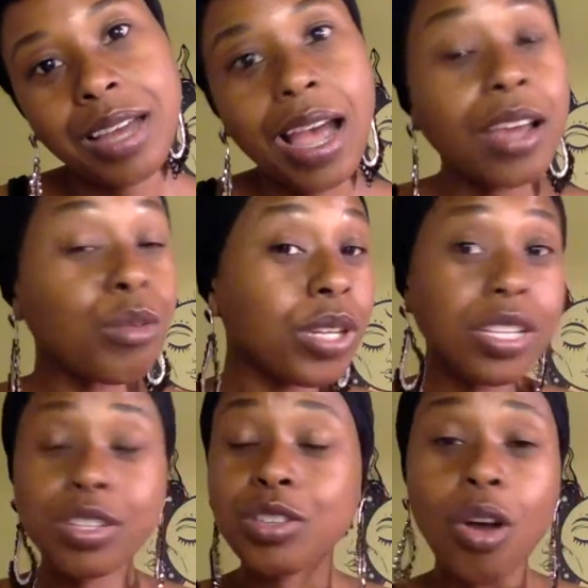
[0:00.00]
I don't need
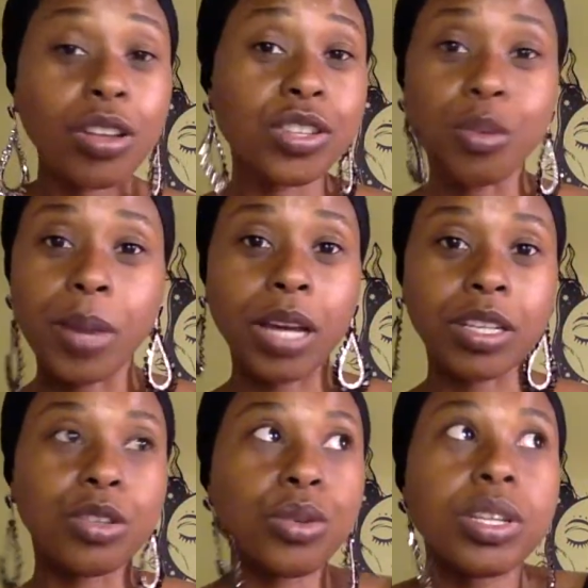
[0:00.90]
to talk to you about
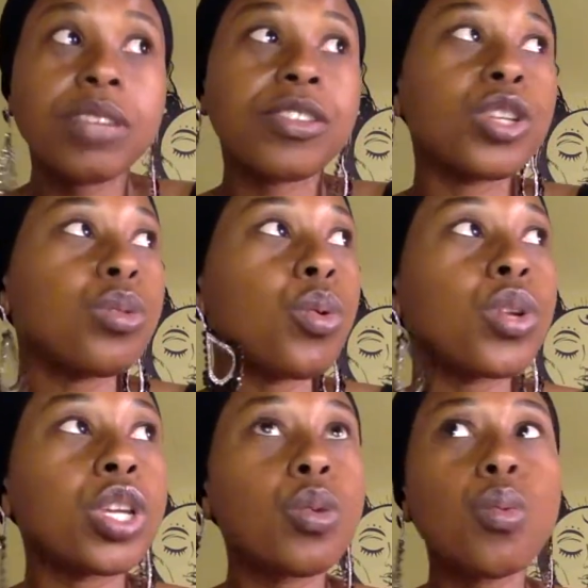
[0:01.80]
it. You don't even, you
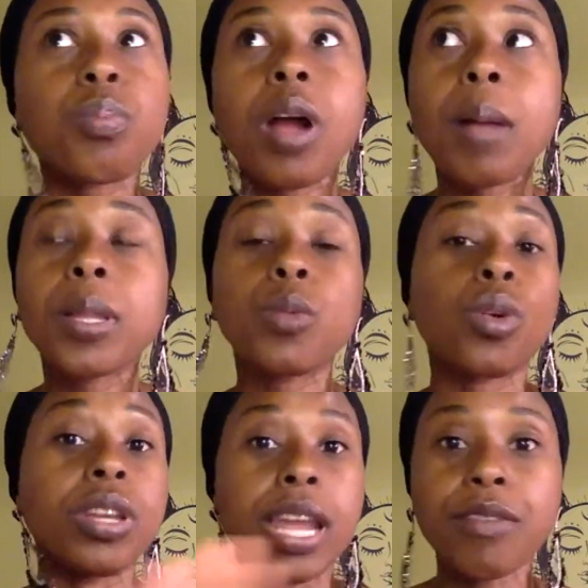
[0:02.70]
you probably
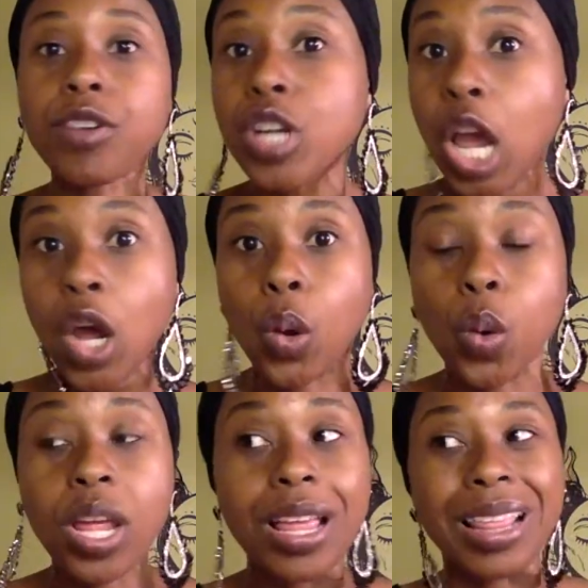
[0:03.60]
will never know
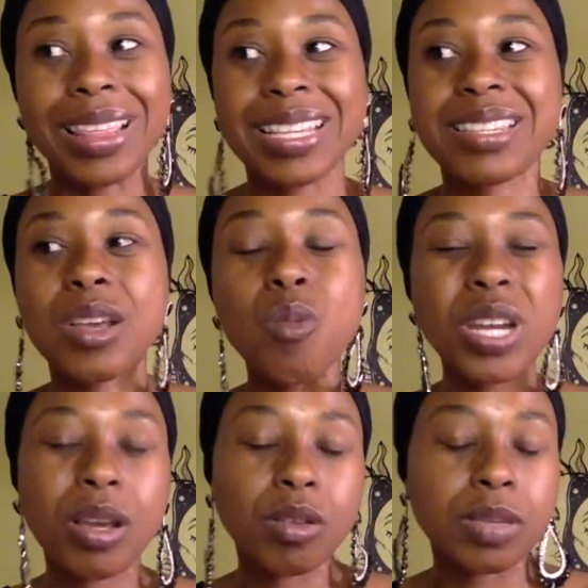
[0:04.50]
unless someone
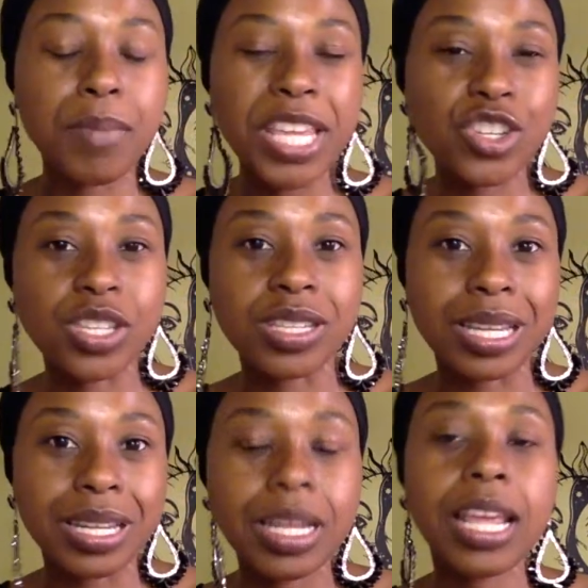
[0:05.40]
else mentions
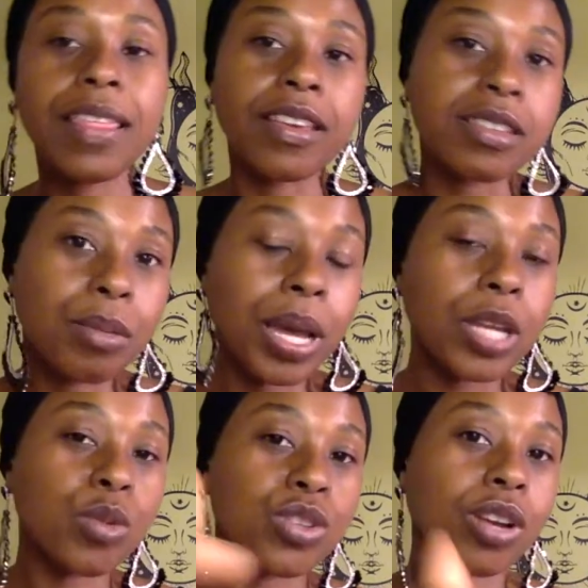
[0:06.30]
it that somebody
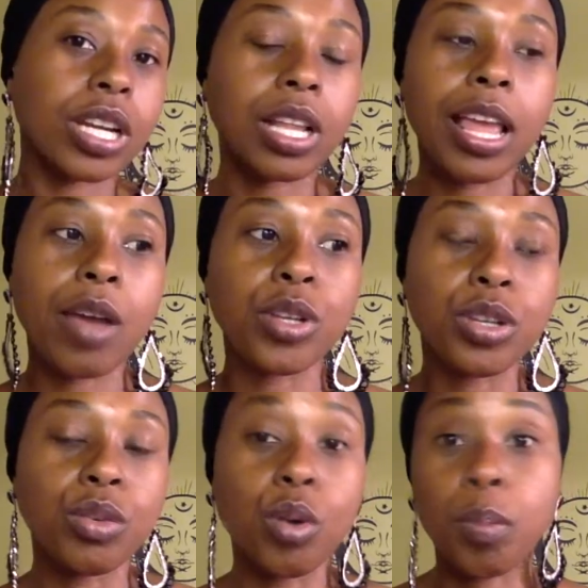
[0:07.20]
was trying to clown
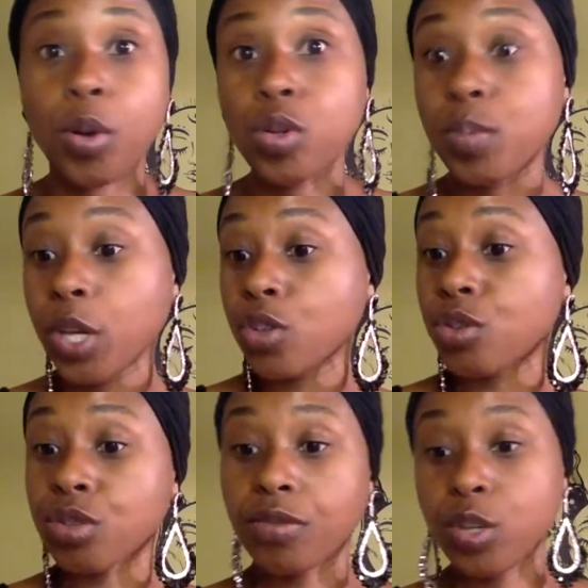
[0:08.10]
you or post
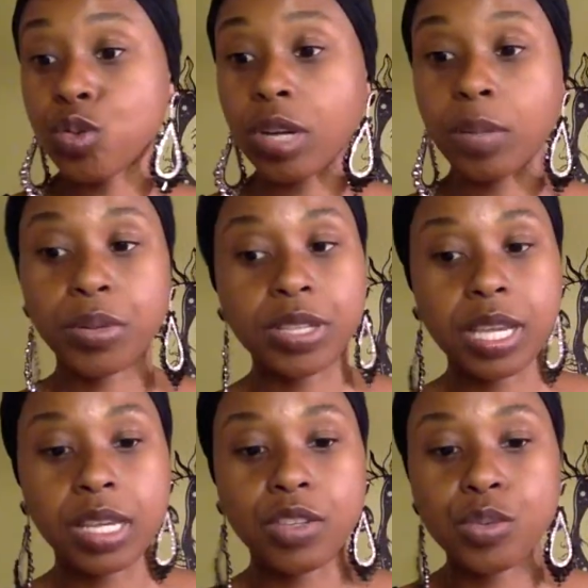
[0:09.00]
pictures of you trying to
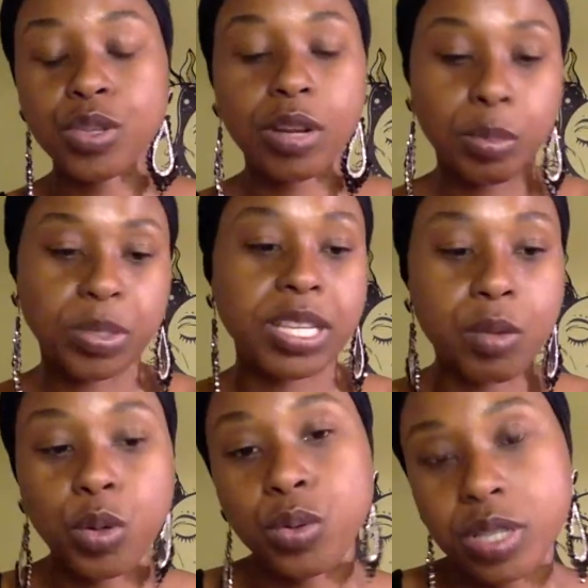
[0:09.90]
pretend. She was trying to
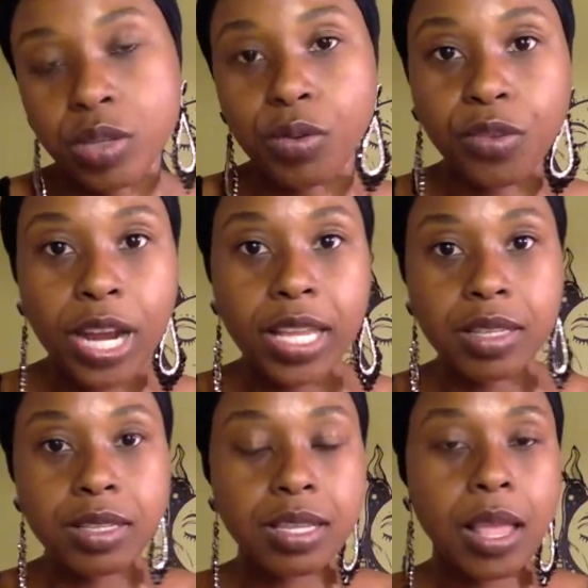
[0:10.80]
pretend we were still
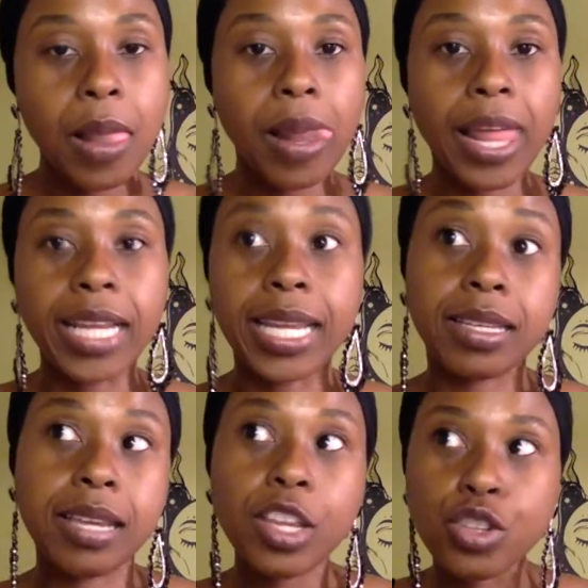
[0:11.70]
friends and get
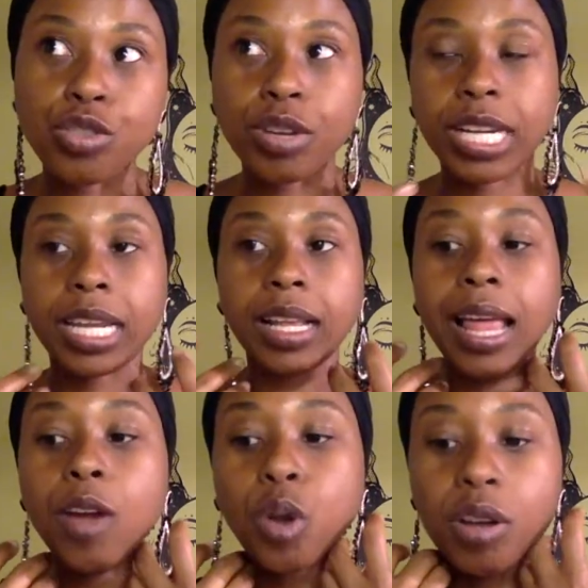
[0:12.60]
attention, trying to get
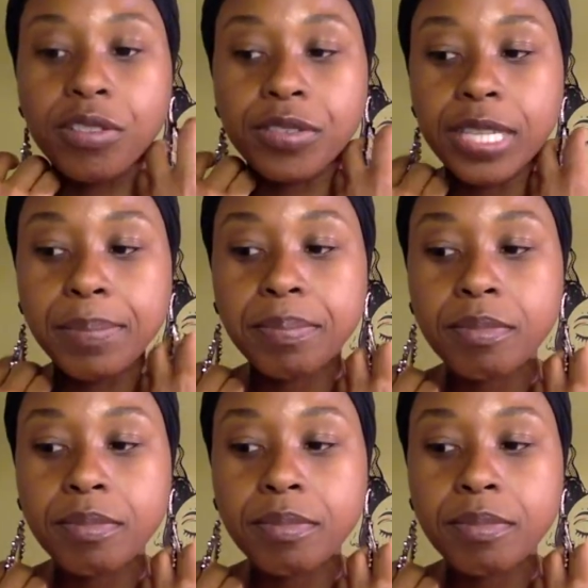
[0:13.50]
clout off of it.